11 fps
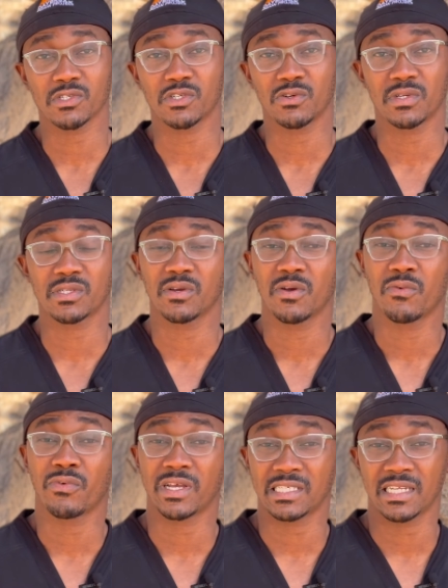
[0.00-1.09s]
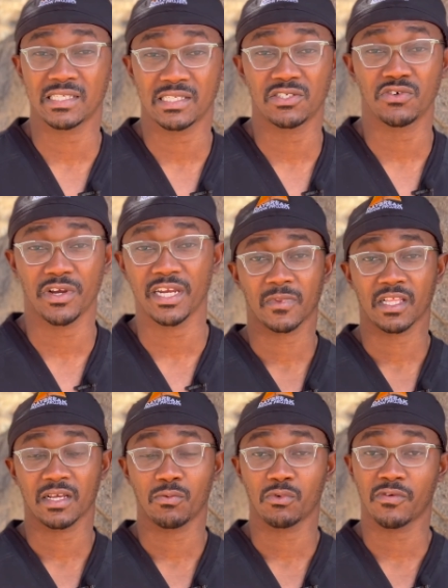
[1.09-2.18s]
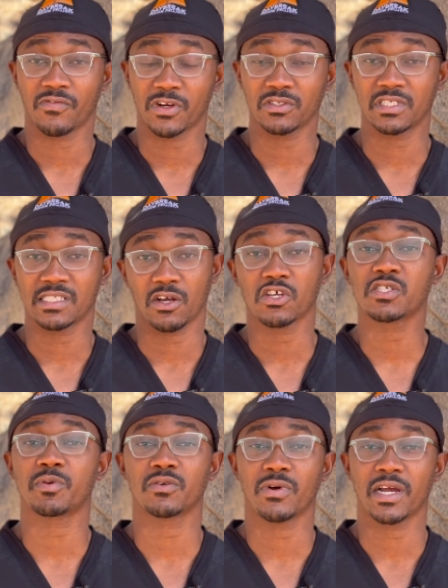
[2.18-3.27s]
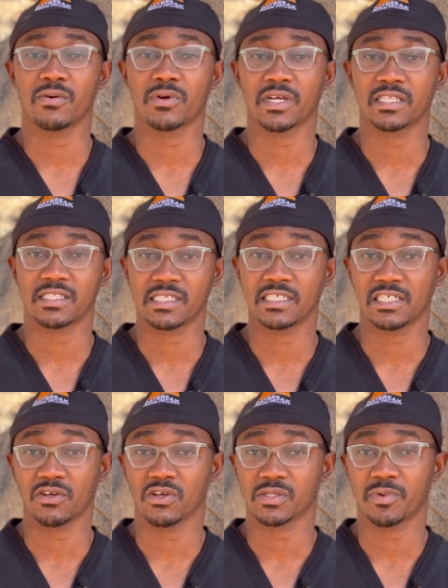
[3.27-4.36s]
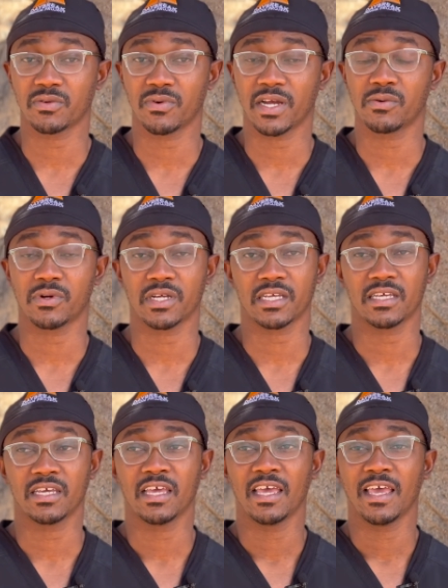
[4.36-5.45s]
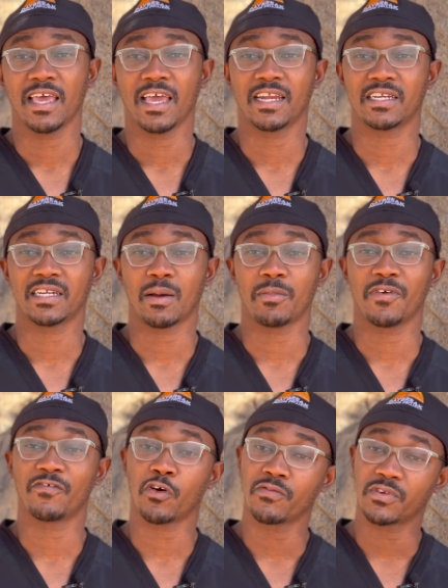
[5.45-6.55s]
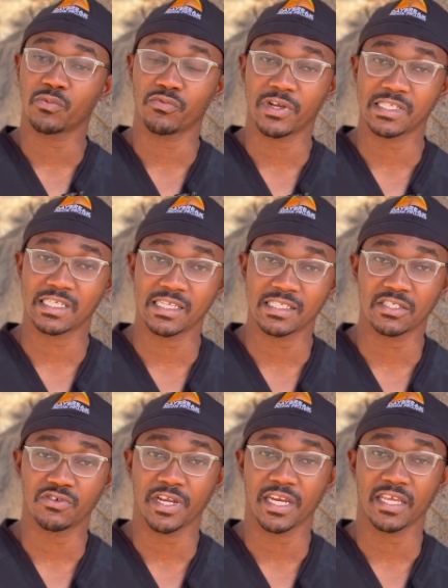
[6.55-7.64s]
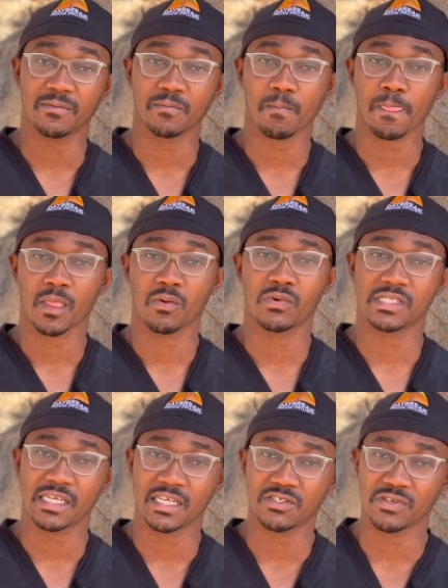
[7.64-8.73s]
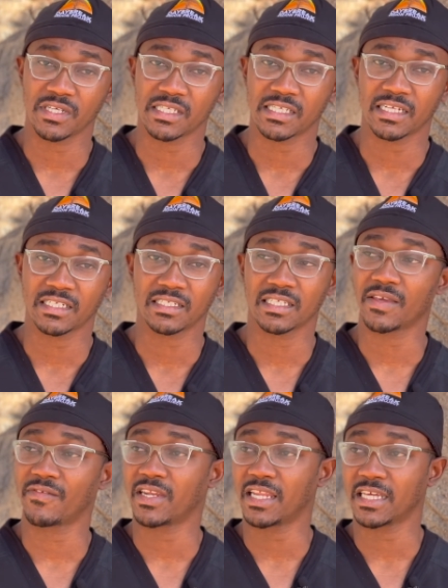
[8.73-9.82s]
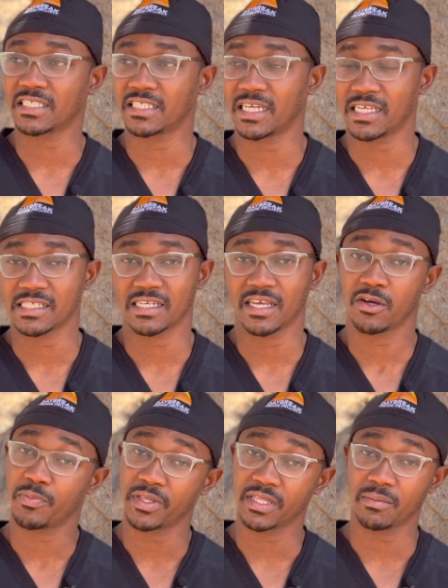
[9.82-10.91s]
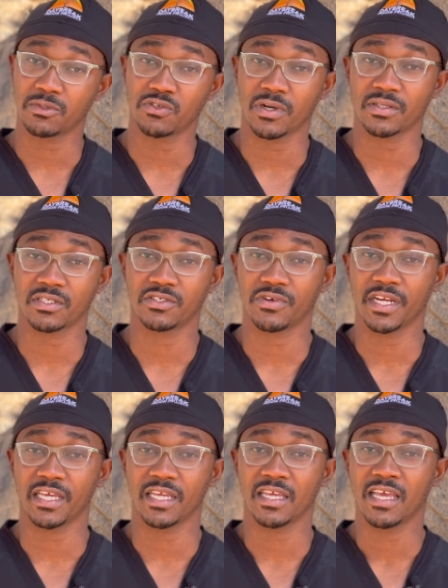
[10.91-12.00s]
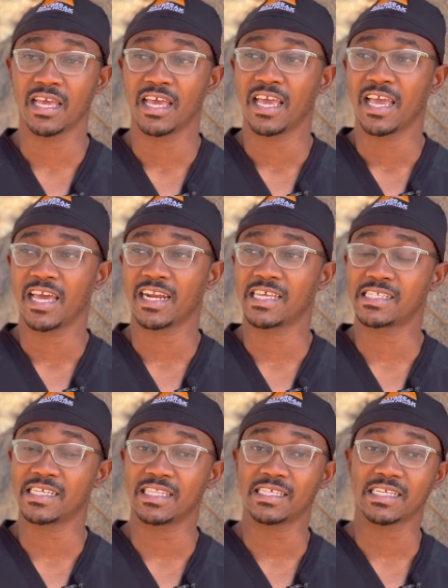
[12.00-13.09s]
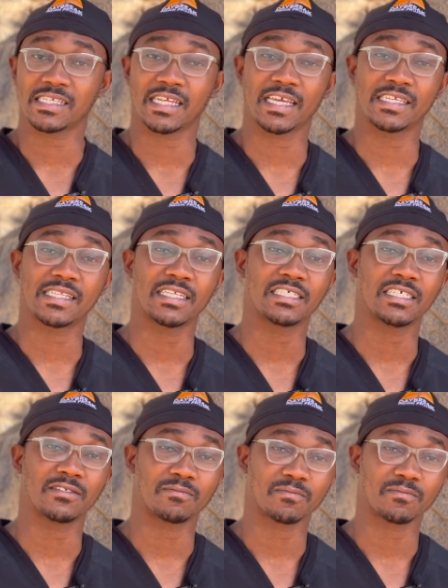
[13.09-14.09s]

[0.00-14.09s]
do is residency training. Komfo Anokye is the hospital where I work, the teaching hospital where I work, and I'm involved with residency training, with surgeries and giving lectures and helping them throughout the training. And I see this as an extension,